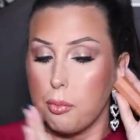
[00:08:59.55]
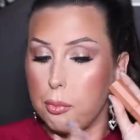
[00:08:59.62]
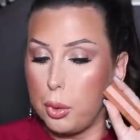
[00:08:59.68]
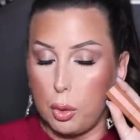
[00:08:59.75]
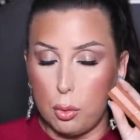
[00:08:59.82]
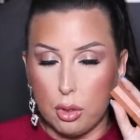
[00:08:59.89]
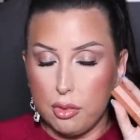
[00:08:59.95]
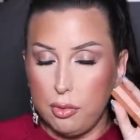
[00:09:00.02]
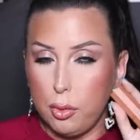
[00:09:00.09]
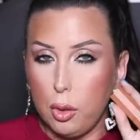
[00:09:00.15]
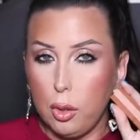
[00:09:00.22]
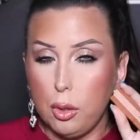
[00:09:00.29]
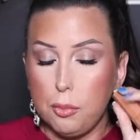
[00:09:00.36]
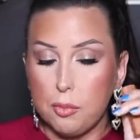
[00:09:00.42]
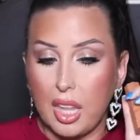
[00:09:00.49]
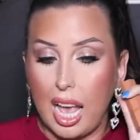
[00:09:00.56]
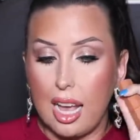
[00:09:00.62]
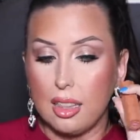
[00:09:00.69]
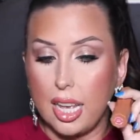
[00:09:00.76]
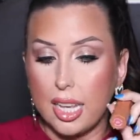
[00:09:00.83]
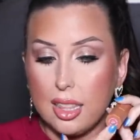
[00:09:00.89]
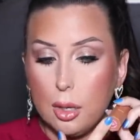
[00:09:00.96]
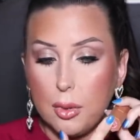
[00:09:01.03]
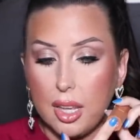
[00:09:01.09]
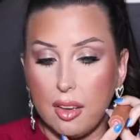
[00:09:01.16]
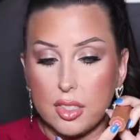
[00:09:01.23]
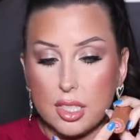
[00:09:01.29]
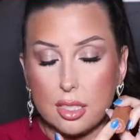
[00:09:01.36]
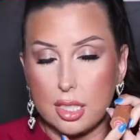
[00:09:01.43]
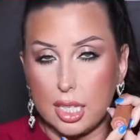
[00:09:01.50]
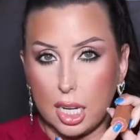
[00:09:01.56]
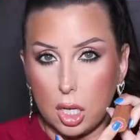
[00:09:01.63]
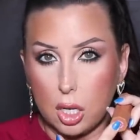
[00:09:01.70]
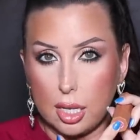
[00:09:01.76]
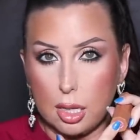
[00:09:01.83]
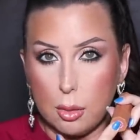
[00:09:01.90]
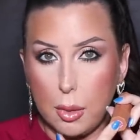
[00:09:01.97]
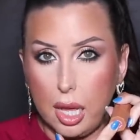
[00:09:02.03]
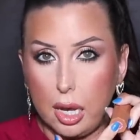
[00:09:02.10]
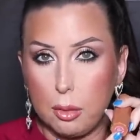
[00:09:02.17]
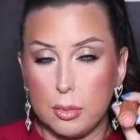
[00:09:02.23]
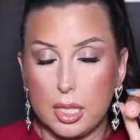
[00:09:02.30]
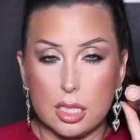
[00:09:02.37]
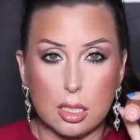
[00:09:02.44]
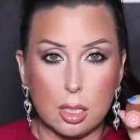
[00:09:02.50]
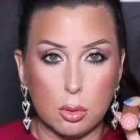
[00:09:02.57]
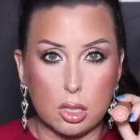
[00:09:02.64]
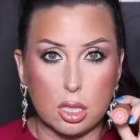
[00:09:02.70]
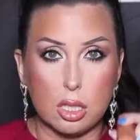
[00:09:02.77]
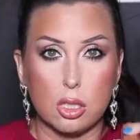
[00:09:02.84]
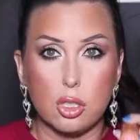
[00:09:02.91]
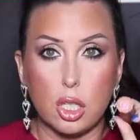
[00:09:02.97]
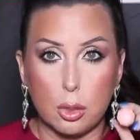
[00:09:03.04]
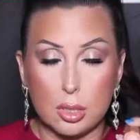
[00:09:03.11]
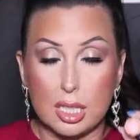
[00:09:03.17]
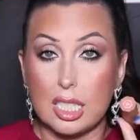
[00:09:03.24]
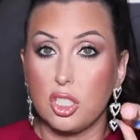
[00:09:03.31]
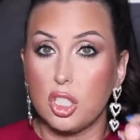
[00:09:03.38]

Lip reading: Beautiful. I like that we have a sticker at the bottom that shows the